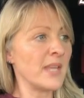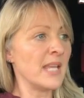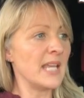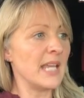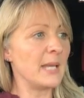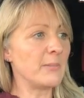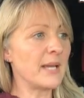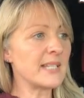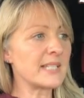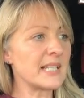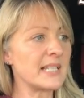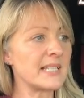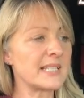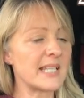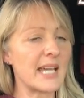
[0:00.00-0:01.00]
He
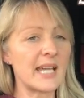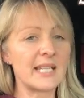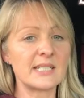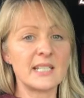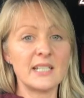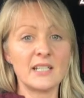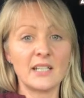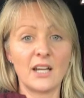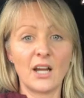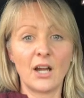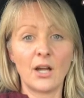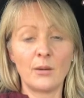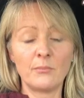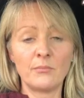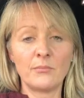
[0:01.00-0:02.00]
basically said,
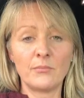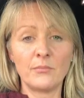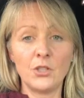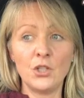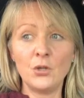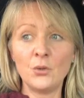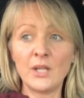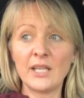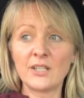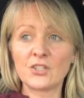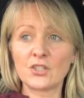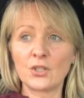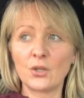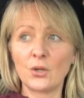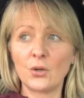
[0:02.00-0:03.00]
you need
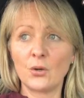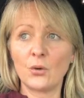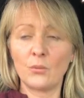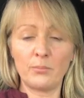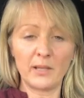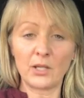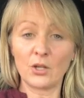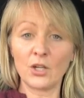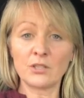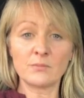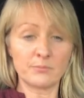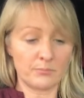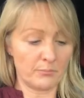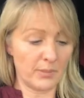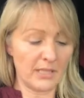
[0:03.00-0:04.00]
to be good,
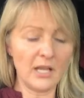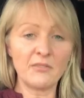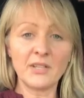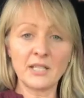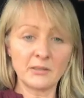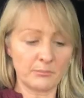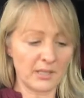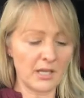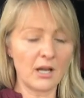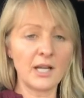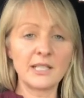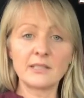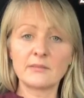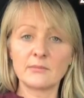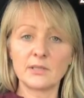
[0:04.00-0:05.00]
be loving, be
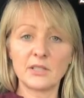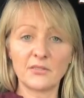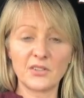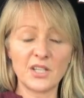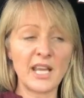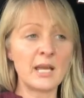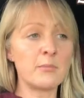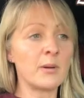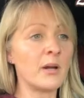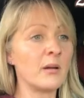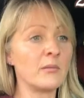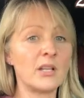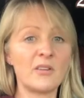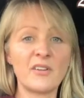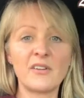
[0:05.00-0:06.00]
kind, love your neighbour,
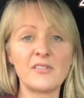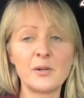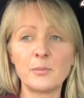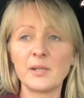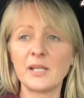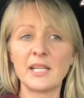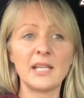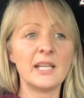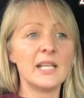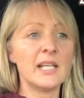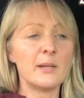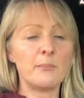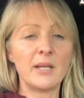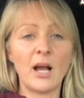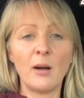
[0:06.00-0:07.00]
love everybody,
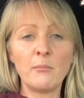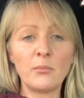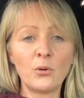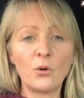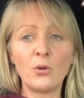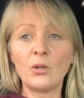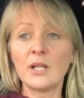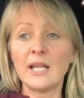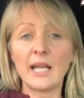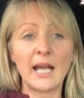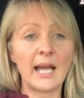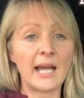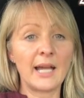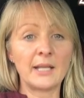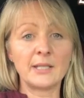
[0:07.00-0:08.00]
be humble,
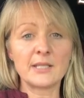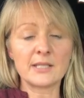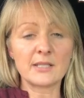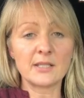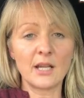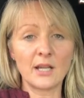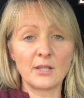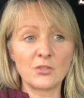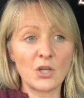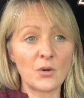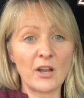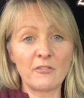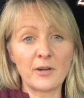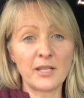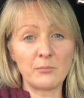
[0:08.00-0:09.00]
and don't
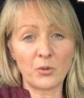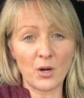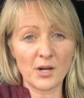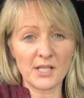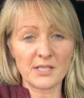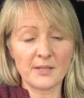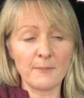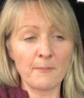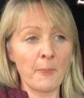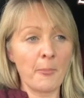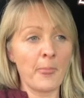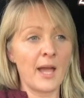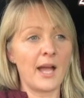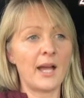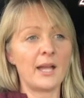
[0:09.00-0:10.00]
have any pride.
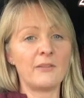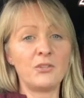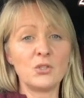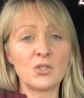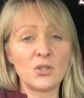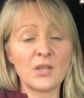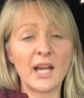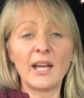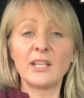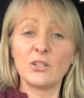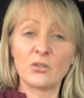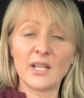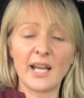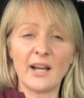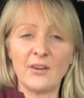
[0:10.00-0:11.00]
If you do that,
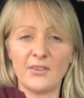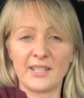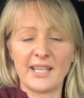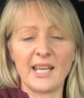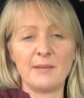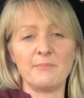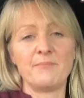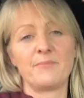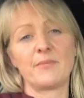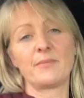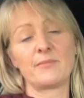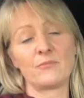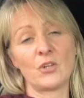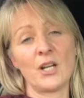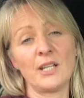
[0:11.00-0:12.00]
you'll get out of the game,
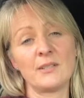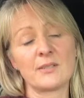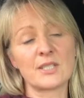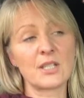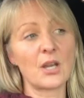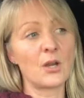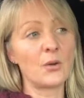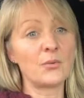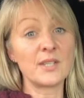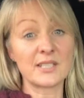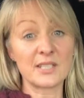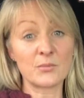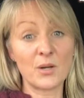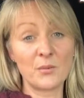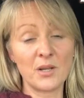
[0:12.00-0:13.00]
right? So this
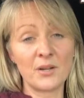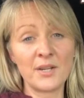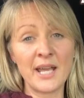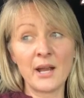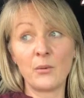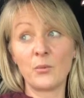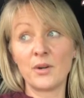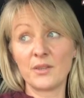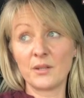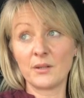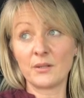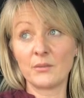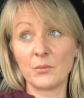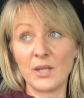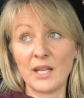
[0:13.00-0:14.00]
is where we are now. We're at
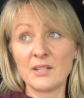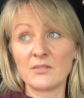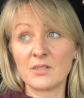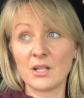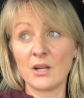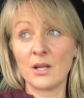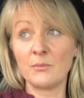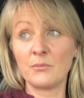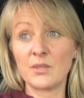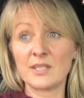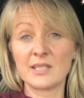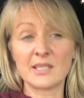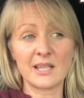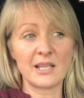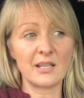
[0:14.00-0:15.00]
the end of time. This
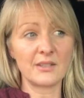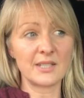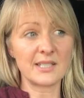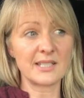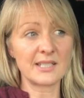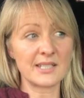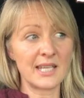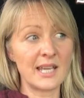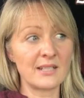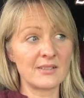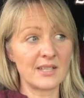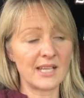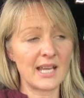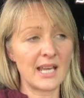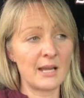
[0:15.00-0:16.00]
is the end of
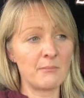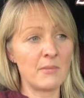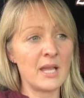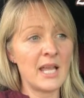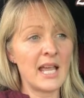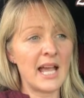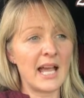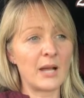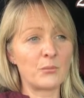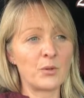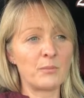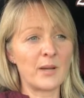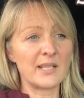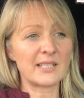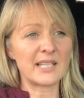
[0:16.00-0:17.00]
the game, and we
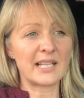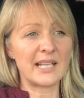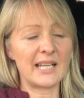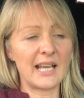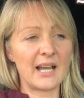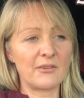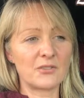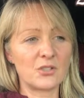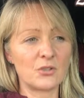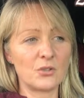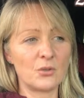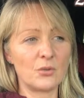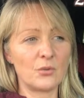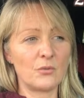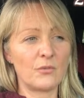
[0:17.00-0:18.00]
basically have
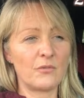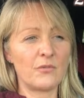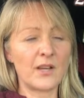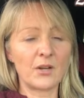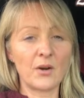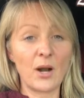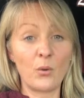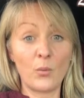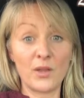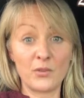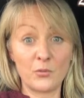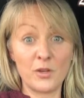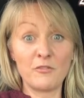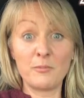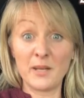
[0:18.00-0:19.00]
to figure out whether
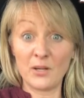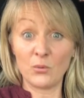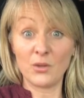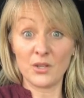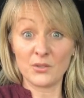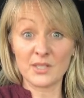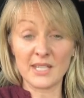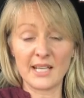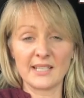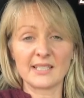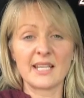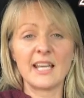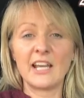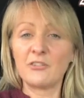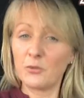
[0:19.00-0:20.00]
we've been all those things.
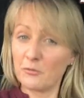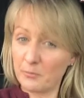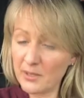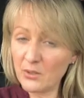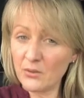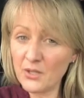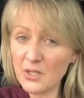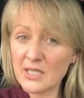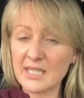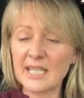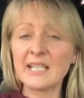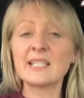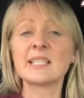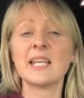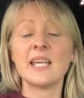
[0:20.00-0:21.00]
If we've been all those
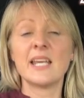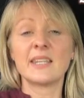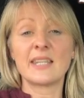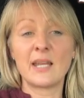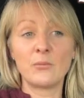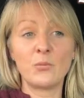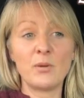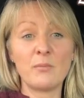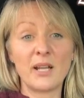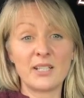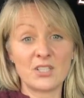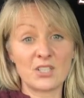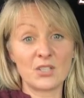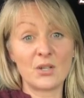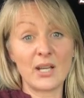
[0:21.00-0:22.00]
things, then we
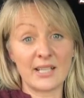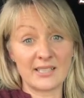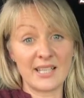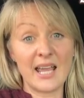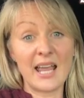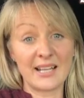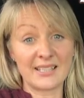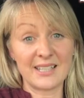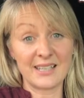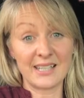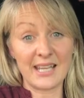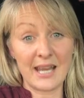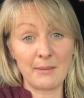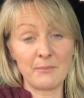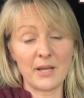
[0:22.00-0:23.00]
manage to exit the
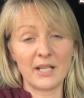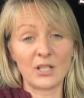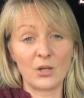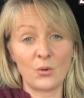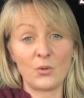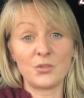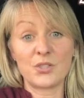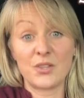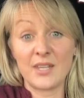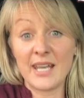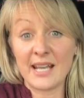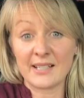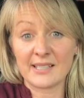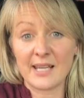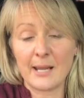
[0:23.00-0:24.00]
game and go on to the
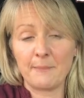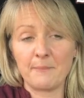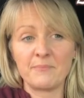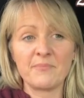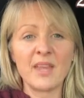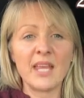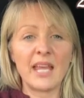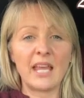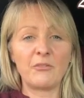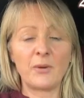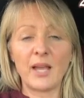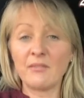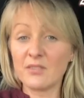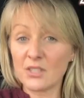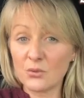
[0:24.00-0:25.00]
next game. If we
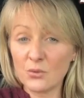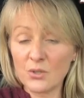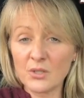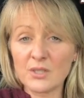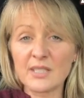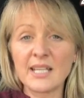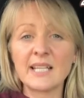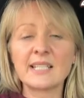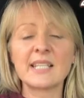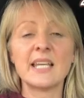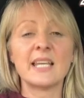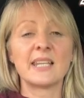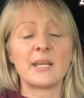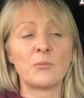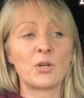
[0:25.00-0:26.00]
haven't done all those things,
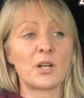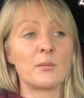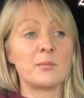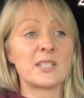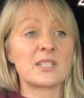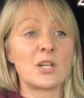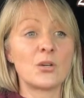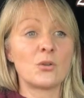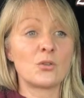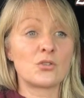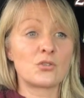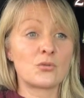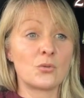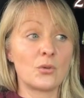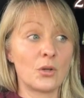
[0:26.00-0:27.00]
then we're going to be so
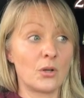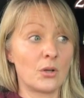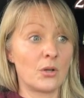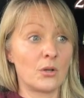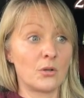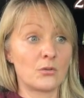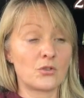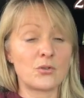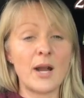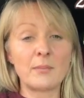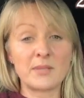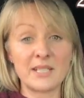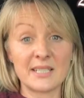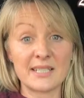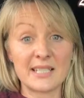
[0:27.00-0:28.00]

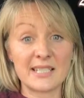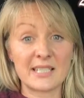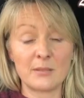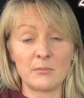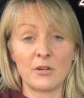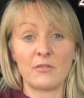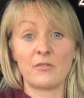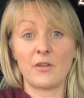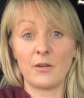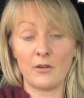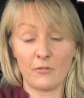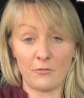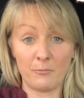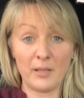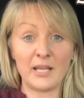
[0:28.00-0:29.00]
trapped in a system of
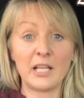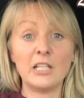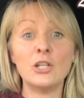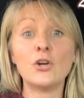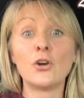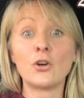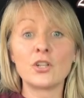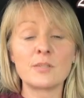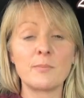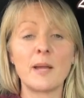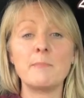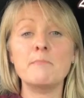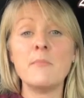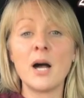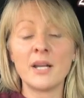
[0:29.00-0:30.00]
being allured by
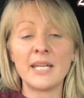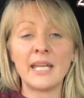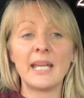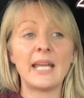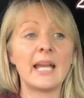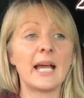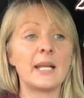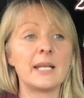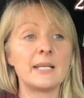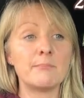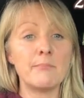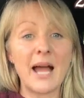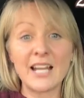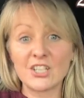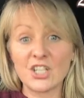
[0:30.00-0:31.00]
money and
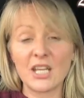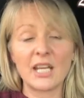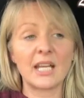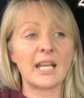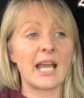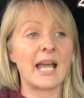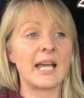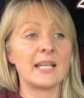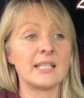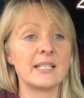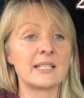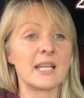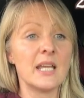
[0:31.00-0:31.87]
magic and